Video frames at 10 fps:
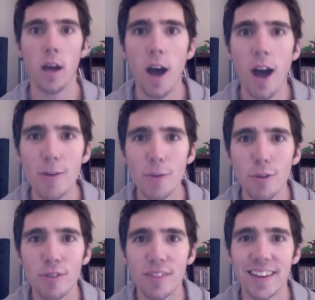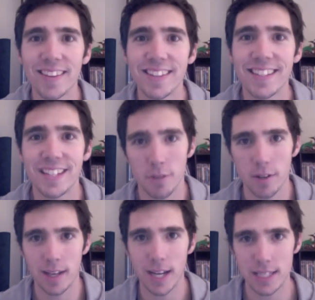Hi Ruth and the
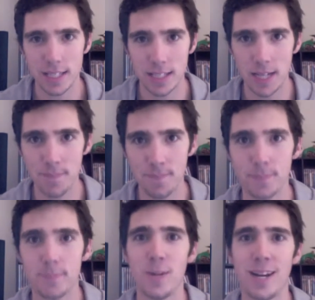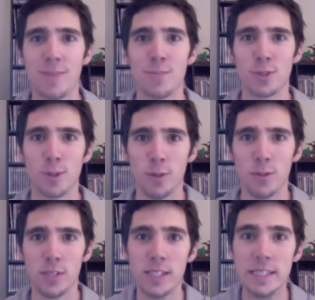Theatrino casting team. My name's Scott
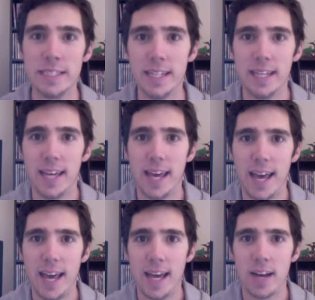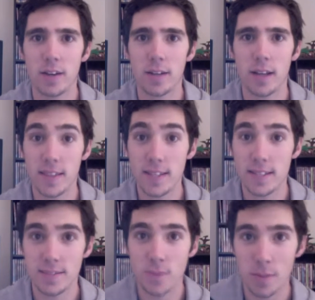Middleton and
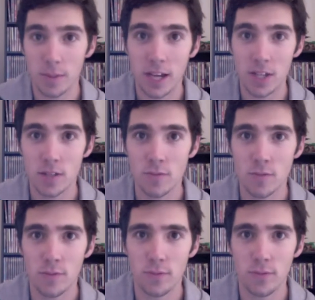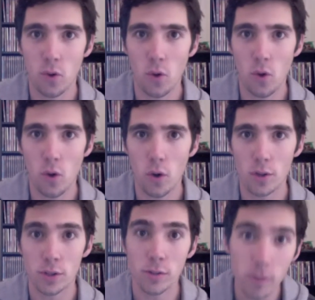this is my application for
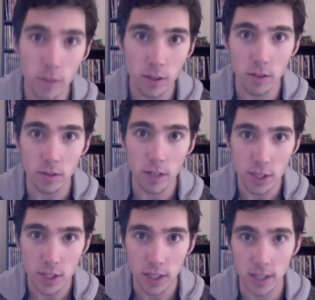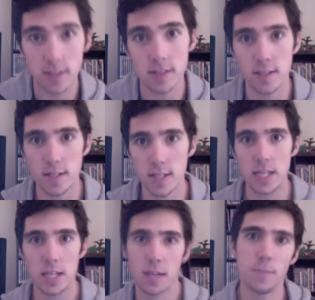touring with you next year. This is
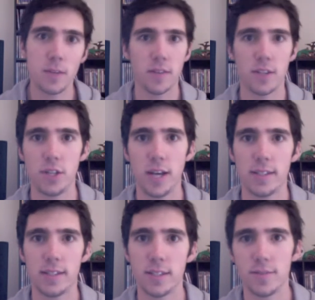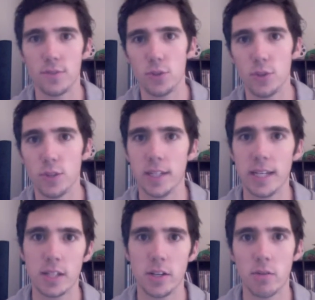the bit of a chat, interview,
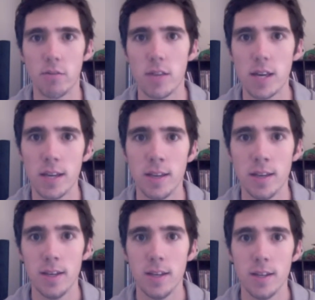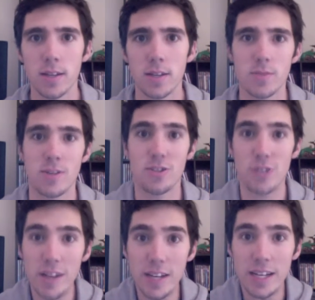get to know you thing because I'm in
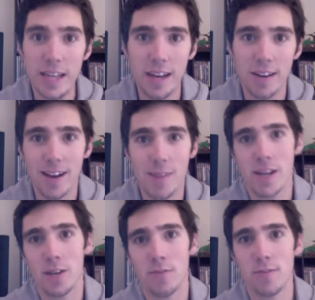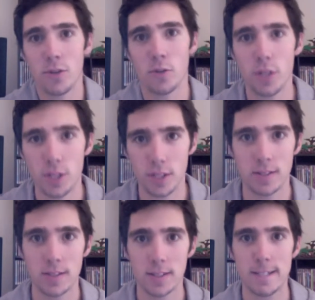Australia and I can't make it over for your
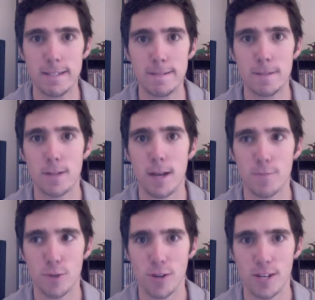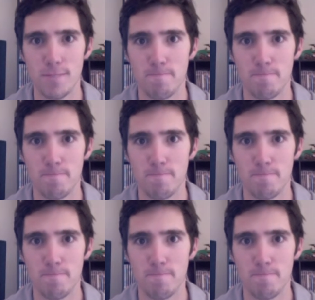auditions. I'm sorry.